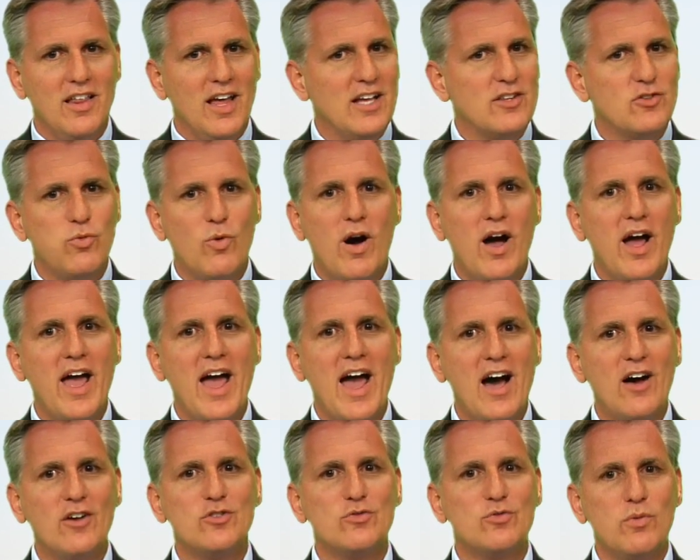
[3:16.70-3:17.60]
That's why
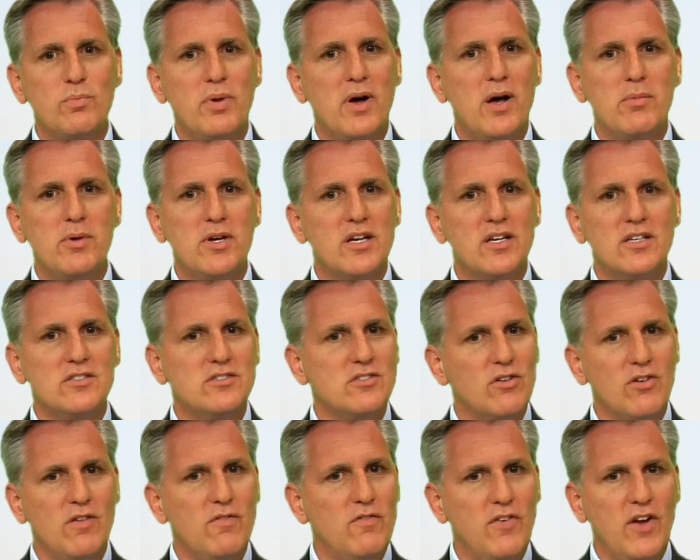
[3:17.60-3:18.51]
House
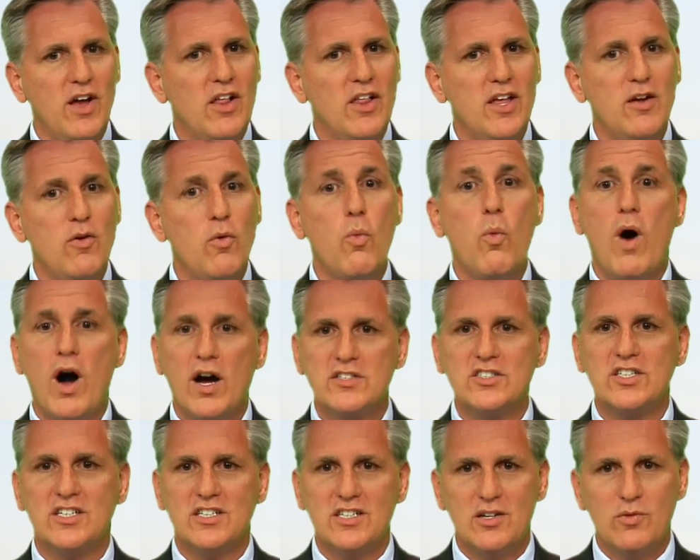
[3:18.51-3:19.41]
Republicans are unveiling
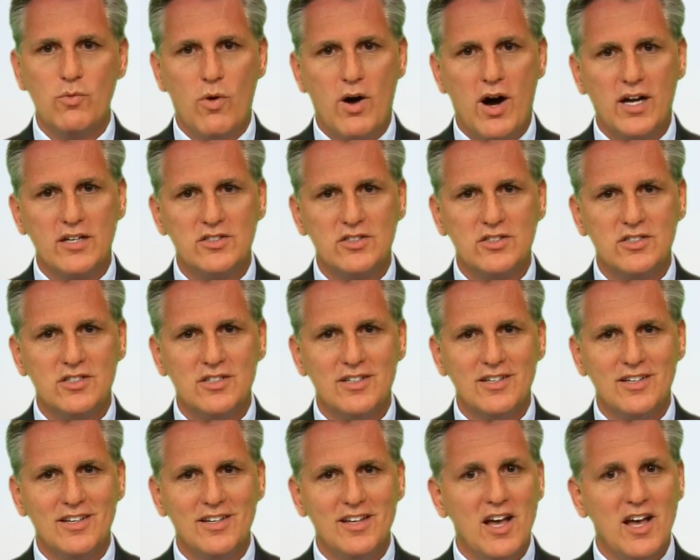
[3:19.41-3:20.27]
Washington Watch,